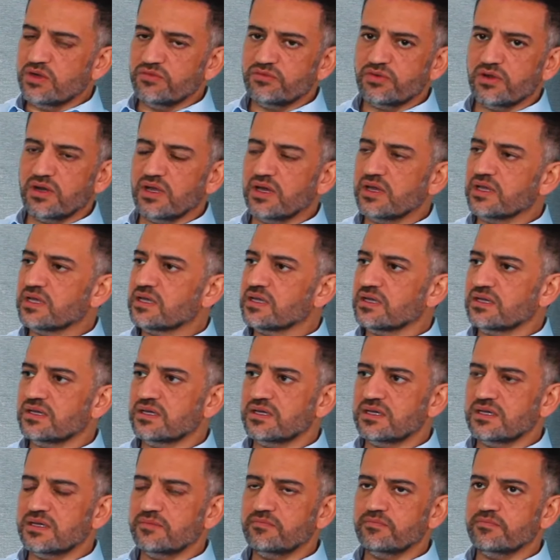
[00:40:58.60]
for like
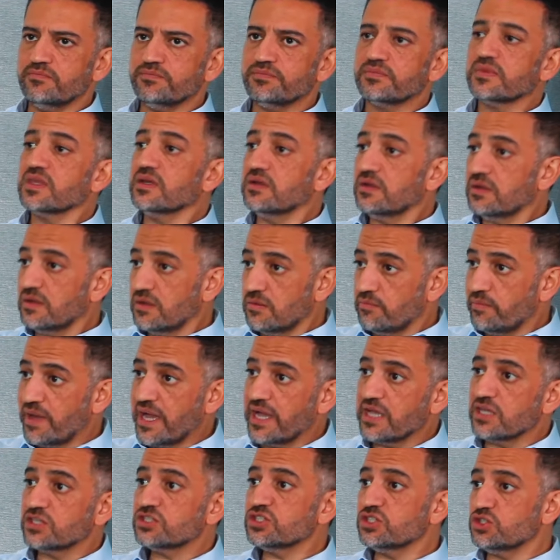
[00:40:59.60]
um, uh,
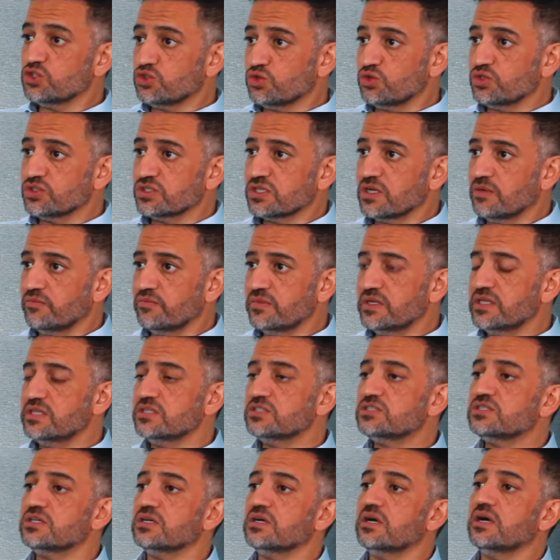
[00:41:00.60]
banks, insurance companies
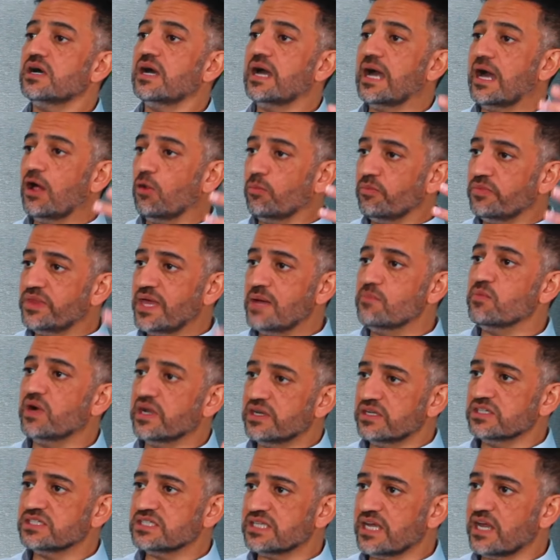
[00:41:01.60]
to help them
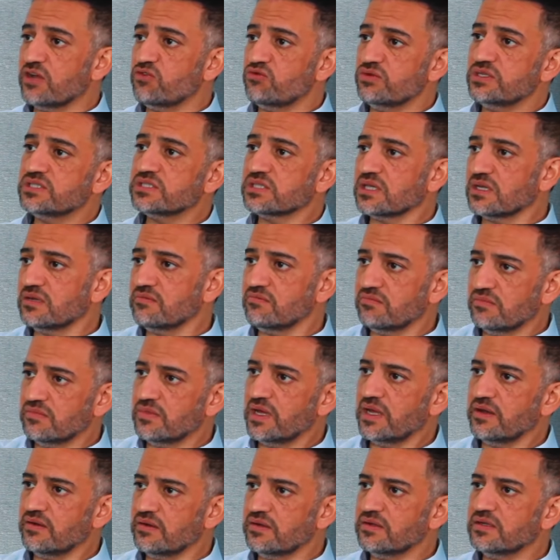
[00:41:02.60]
understand risk and,
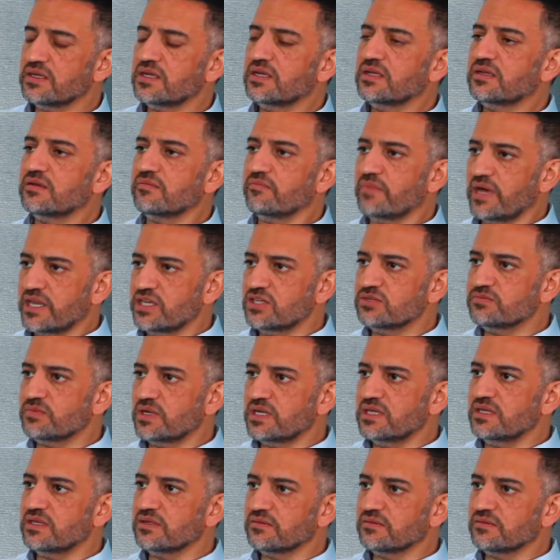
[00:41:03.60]
and exactly. manage money. So,